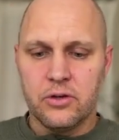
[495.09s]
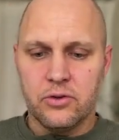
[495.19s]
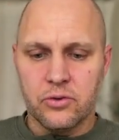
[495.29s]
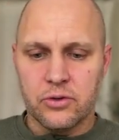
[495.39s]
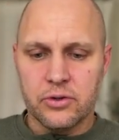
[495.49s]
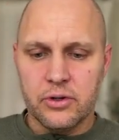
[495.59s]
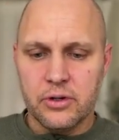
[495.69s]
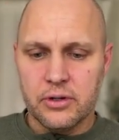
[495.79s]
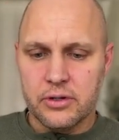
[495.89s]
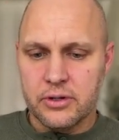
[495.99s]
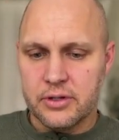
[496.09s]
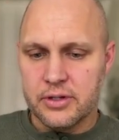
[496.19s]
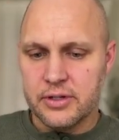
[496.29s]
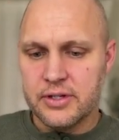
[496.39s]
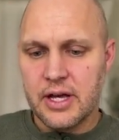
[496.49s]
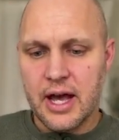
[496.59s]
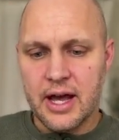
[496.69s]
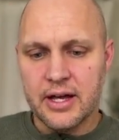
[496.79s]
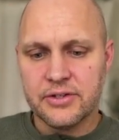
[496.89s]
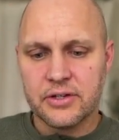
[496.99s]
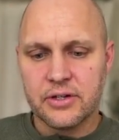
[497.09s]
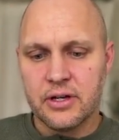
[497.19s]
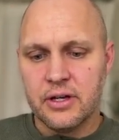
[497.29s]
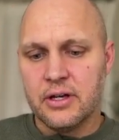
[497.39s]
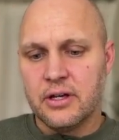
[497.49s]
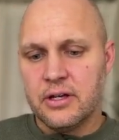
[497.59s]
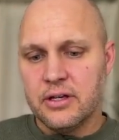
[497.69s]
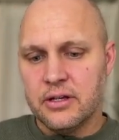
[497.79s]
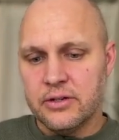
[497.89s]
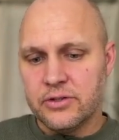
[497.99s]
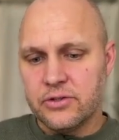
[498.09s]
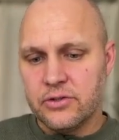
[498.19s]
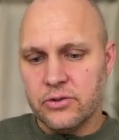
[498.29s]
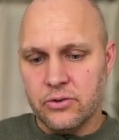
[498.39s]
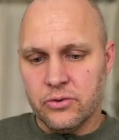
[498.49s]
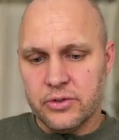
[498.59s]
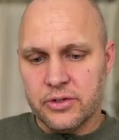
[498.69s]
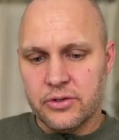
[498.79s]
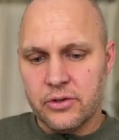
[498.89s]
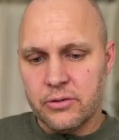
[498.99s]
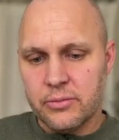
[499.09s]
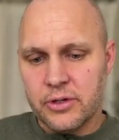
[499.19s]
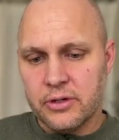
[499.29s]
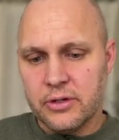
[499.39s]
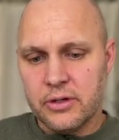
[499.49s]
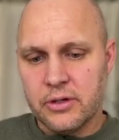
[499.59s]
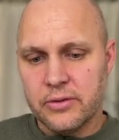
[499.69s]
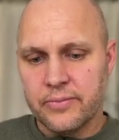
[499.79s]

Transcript: Your task is to determine